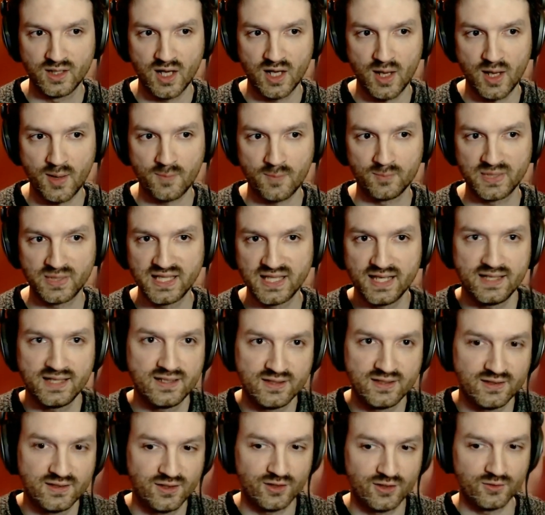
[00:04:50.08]
But then
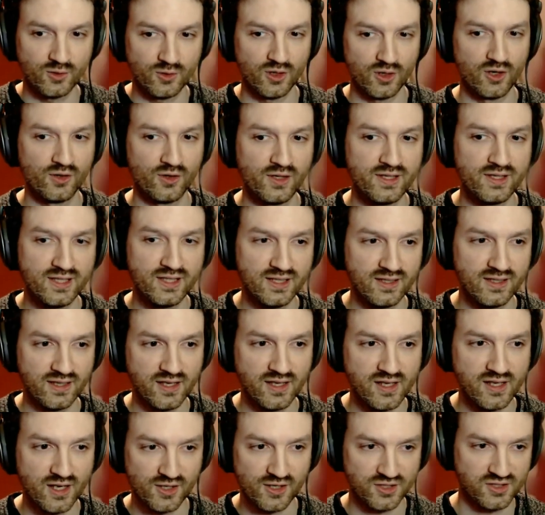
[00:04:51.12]
only
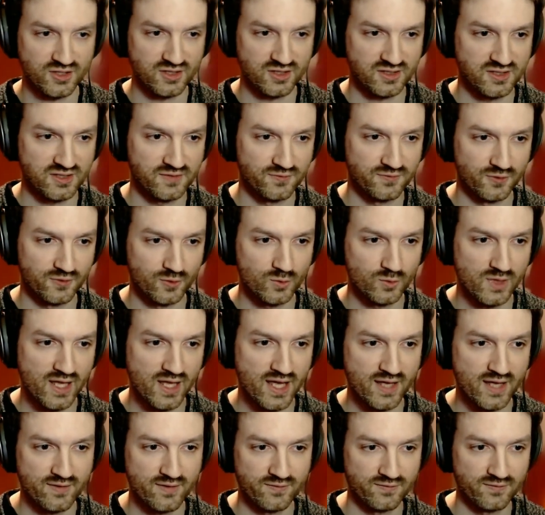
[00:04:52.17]
AR64 will
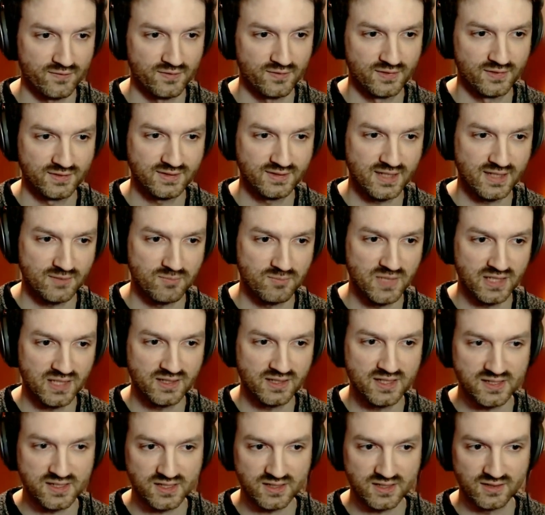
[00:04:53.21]
have that big
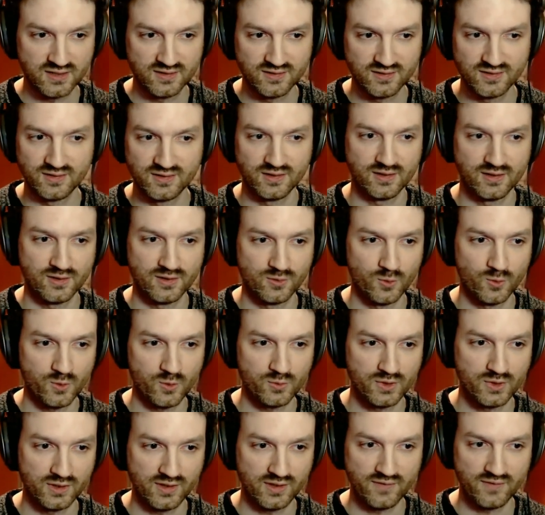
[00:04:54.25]
disk, and we
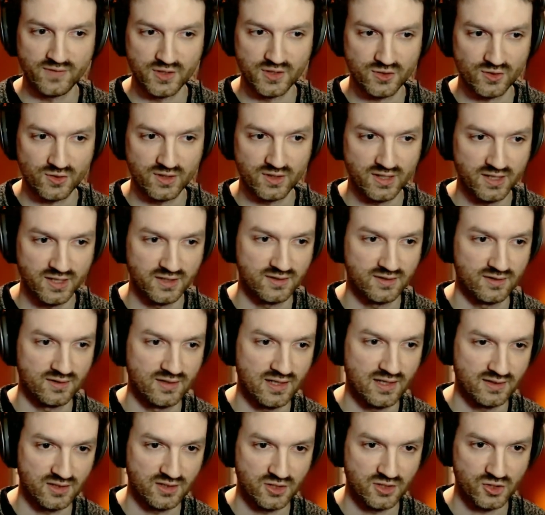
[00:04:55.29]
will eventually hit
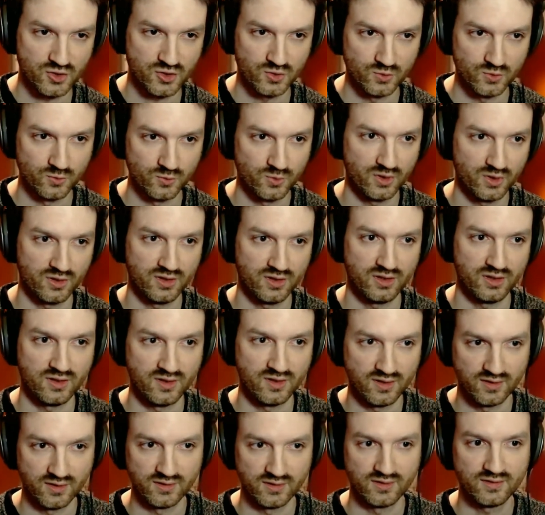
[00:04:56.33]
that issue
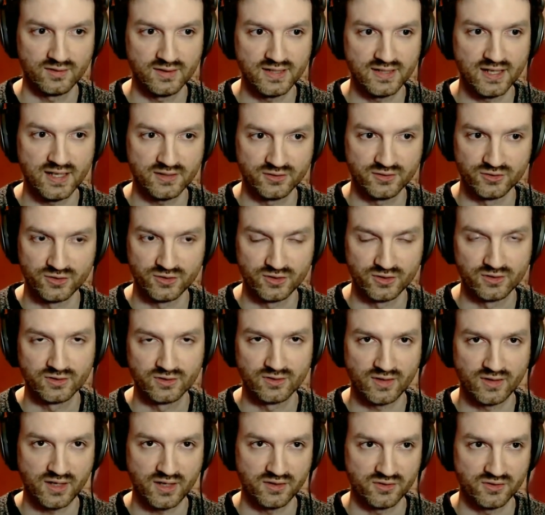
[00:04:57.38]
in the other
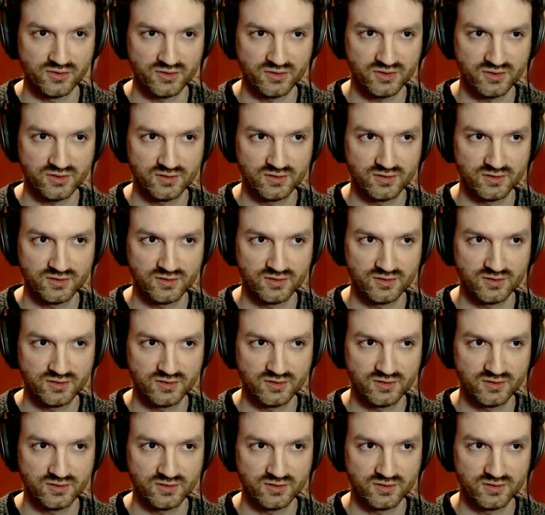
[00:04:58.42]
runners.